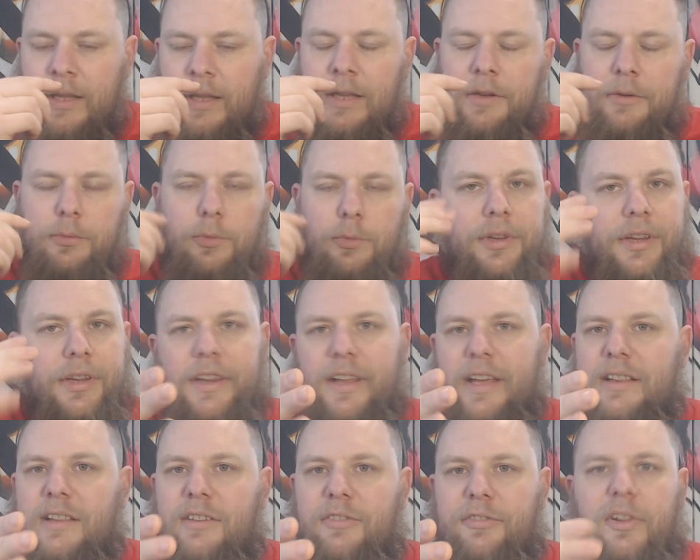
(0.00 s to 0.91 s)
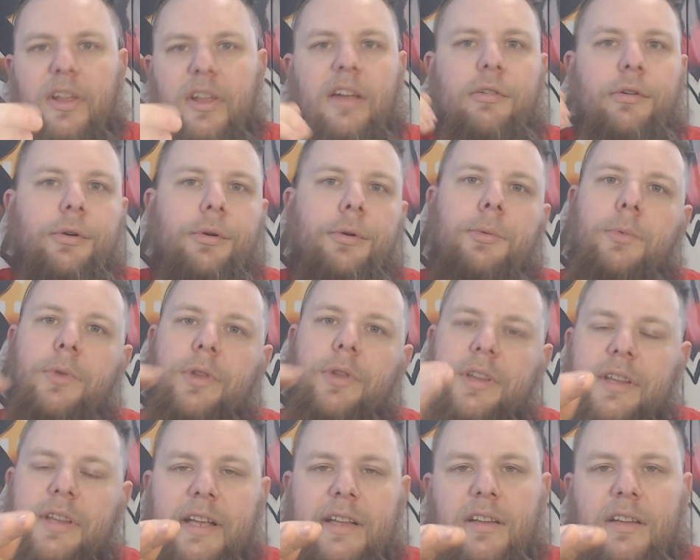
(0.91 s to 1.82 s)
really liked the flavor,
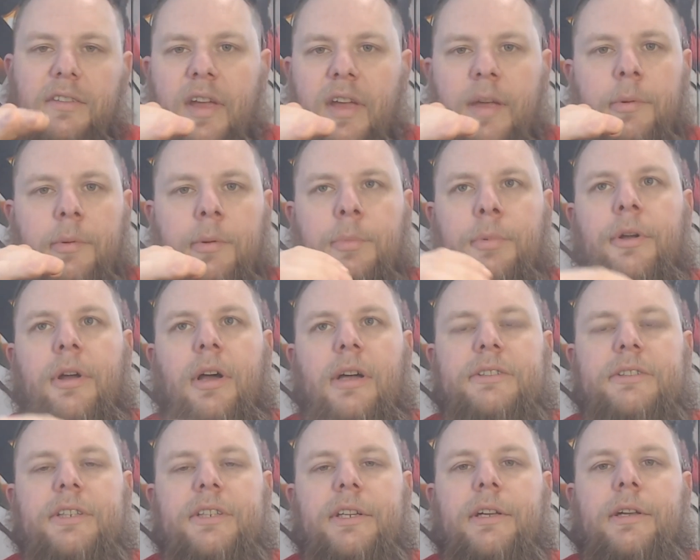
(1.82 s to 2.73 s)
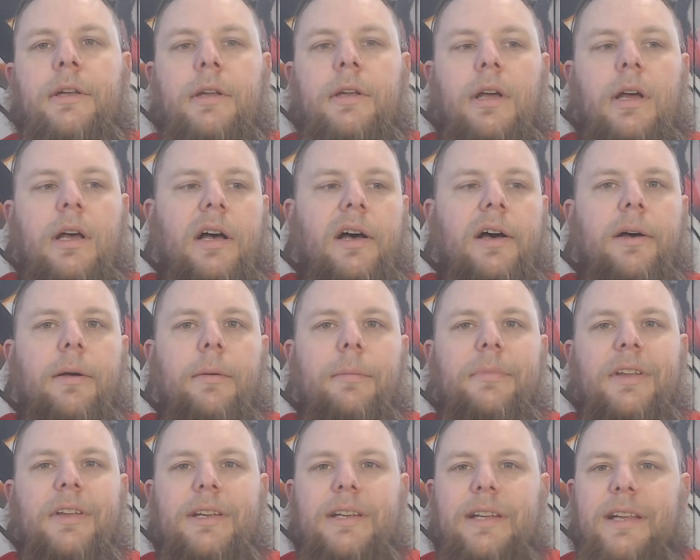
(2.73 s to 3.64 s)
really liked the vapor production.
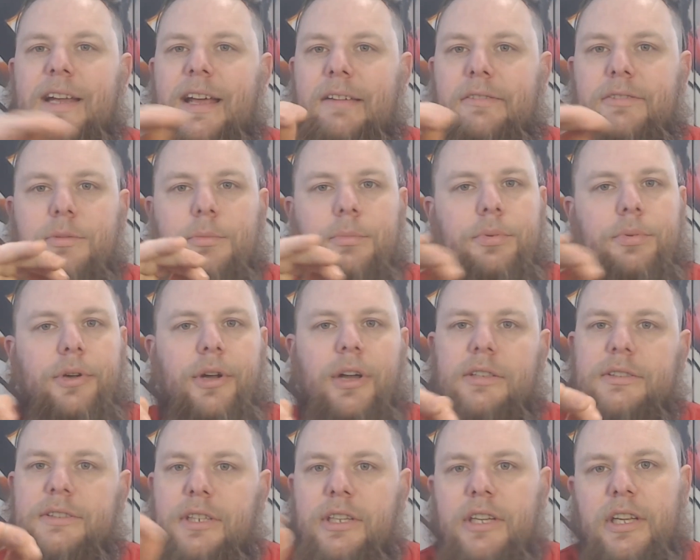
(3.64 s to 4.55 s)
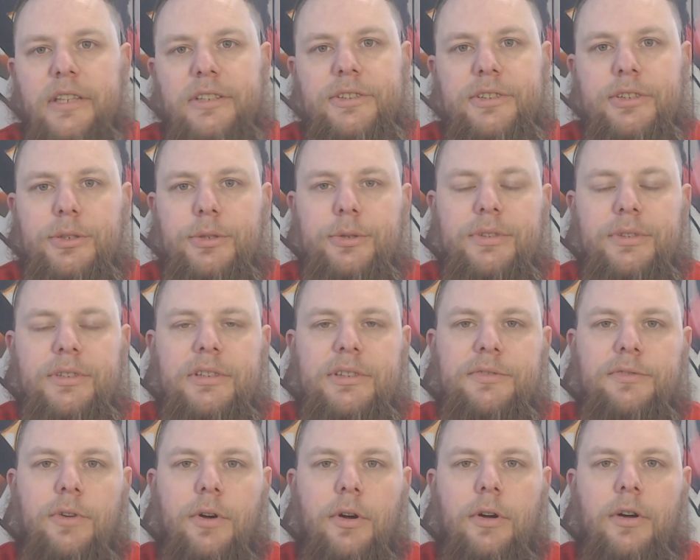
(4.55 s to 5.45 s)
They did have some production issues as
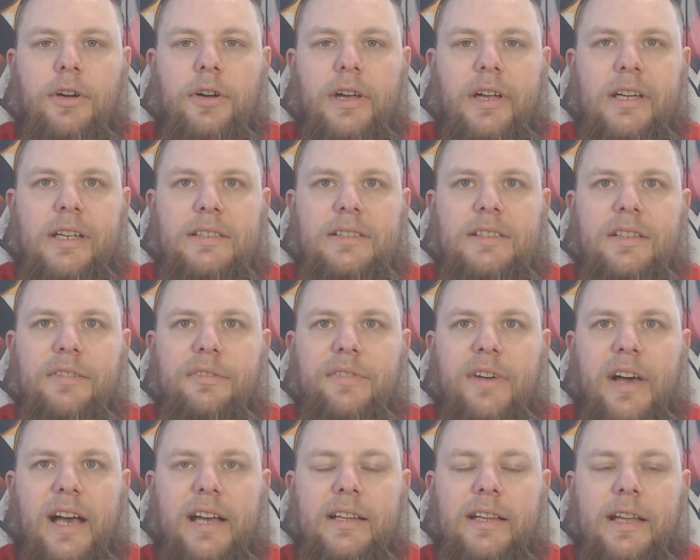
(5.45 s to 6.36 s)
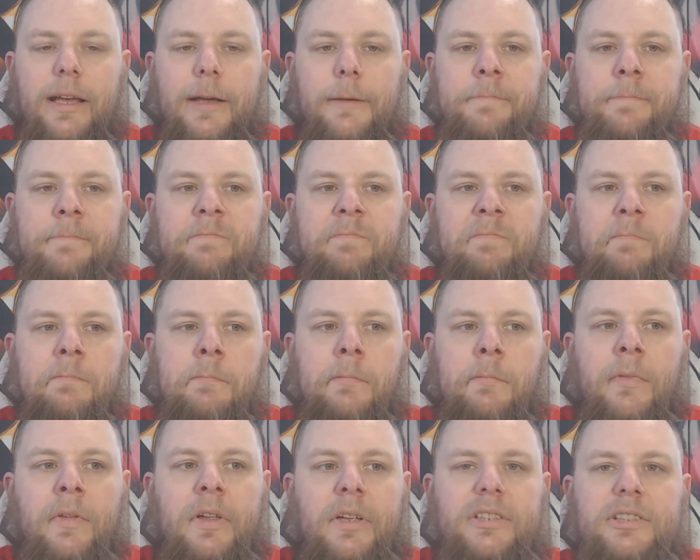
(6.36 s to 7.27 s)
far as the fact that
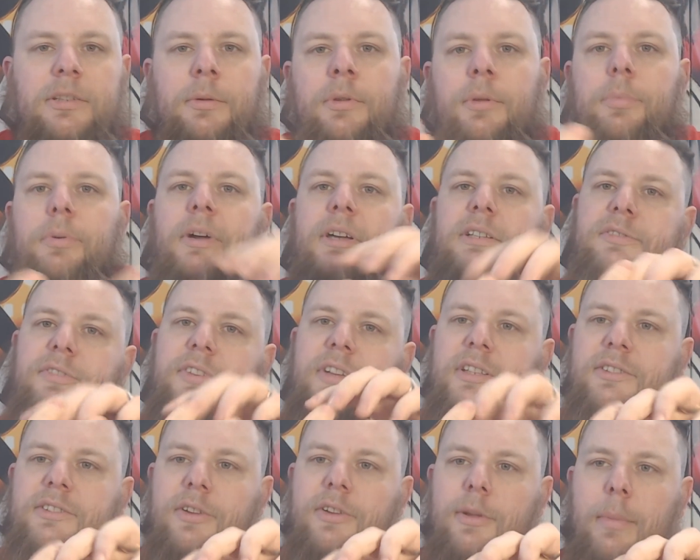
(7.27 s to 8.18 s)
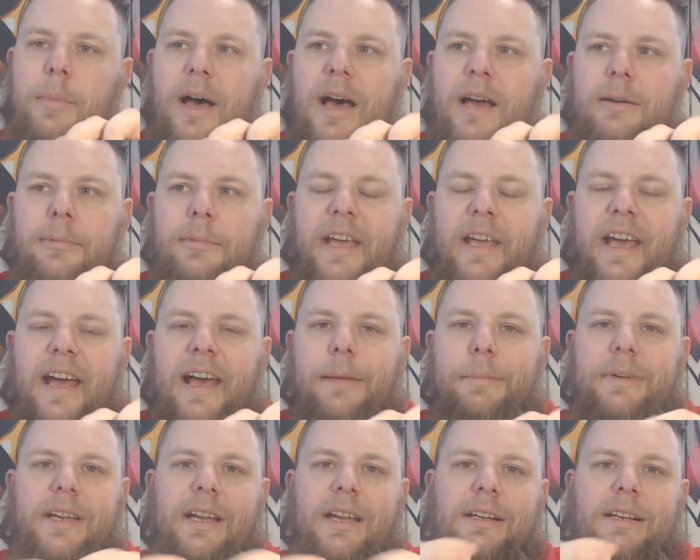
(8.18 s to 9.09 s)
some of the press fits on the bottom
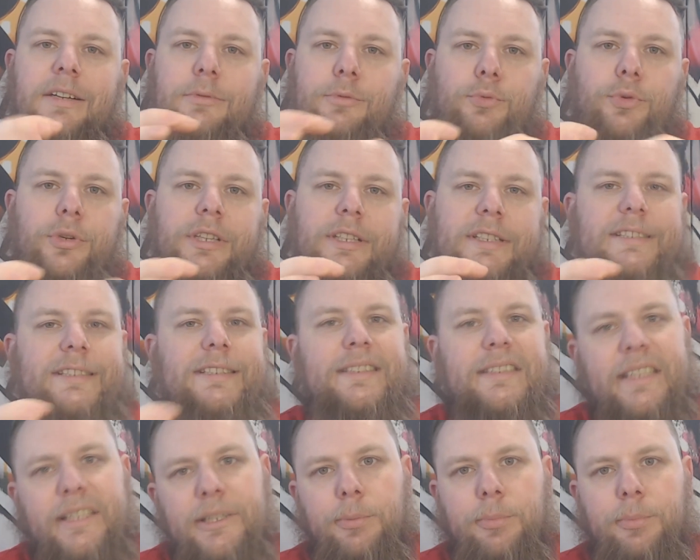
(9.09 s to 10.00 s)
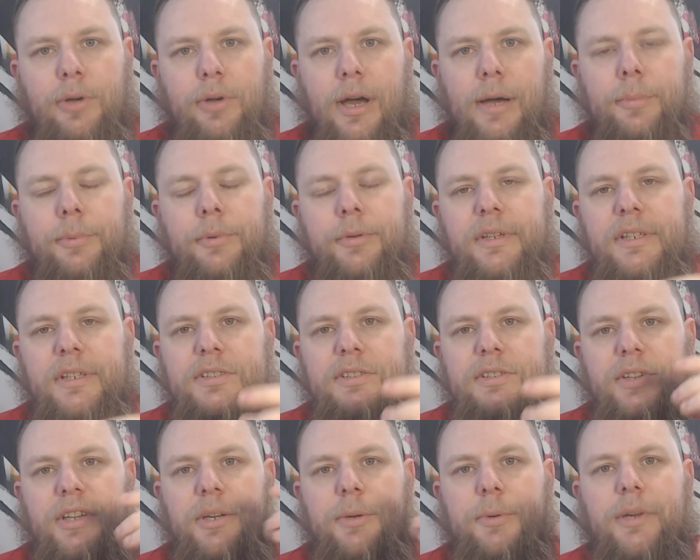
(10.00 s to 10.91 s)
cap didn't really seal properly,
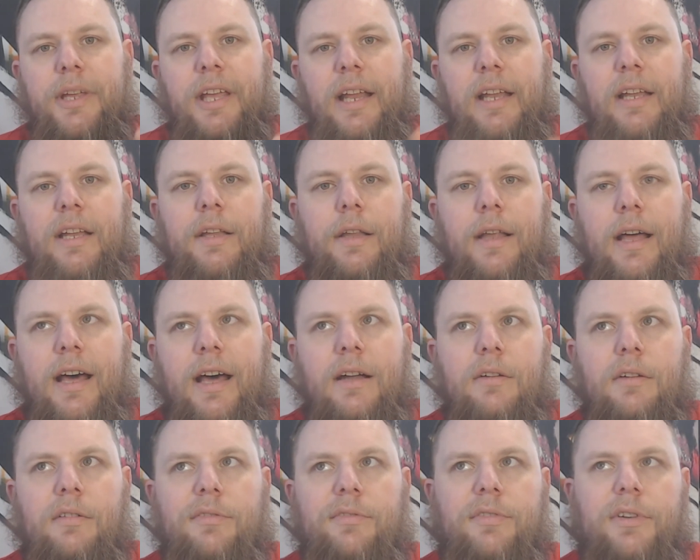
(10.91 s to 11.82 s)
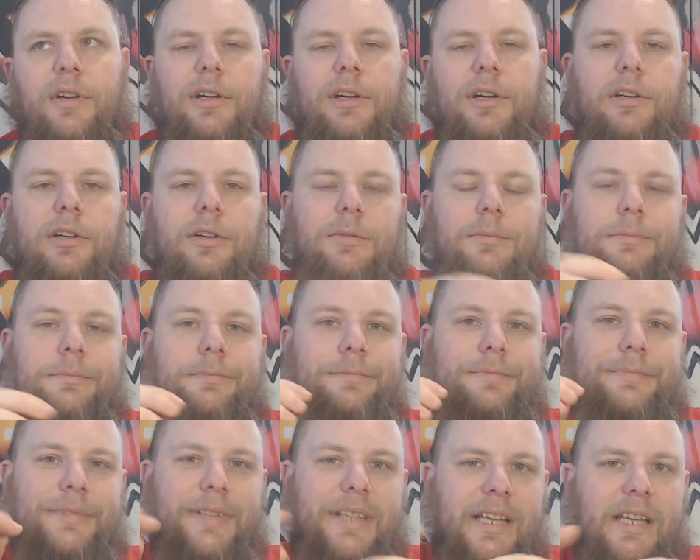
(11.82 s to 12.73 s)
so they were getting a lot of
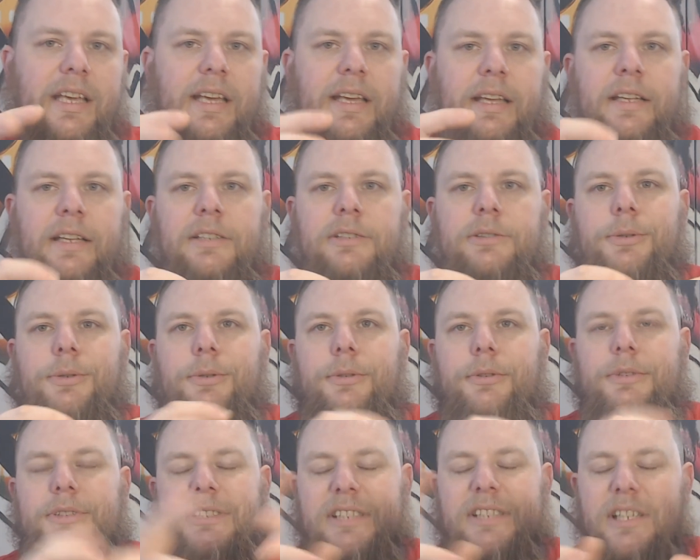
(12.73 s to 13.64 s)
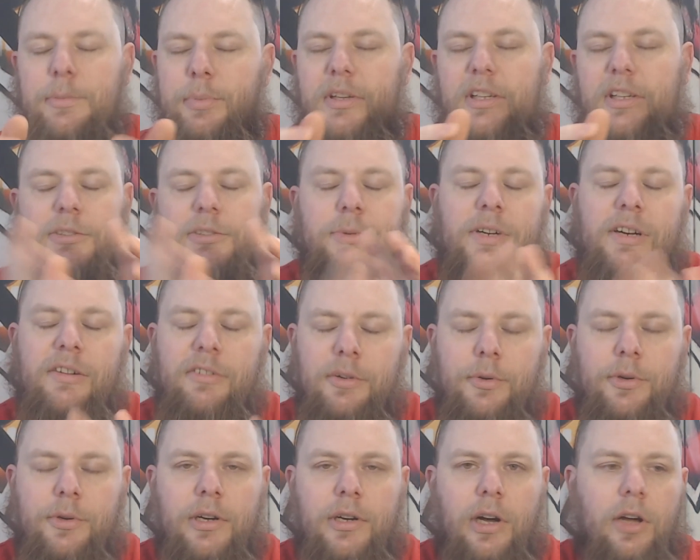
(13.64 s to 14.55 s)
leakage or seepage, whatever you
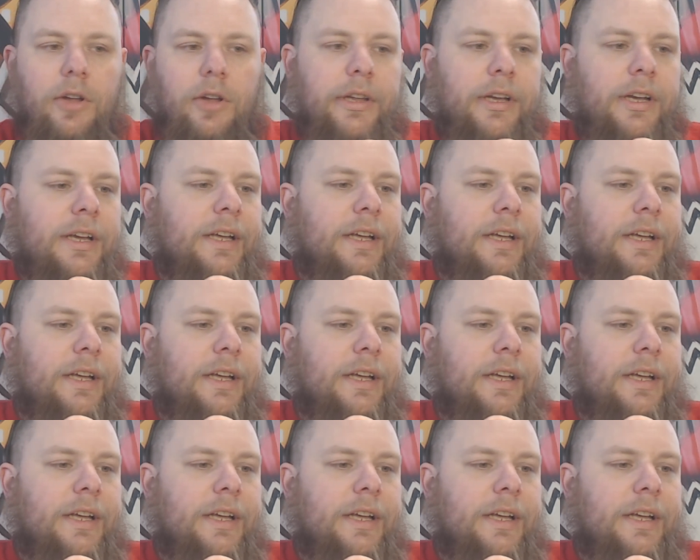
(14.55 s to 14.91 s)
want to call it.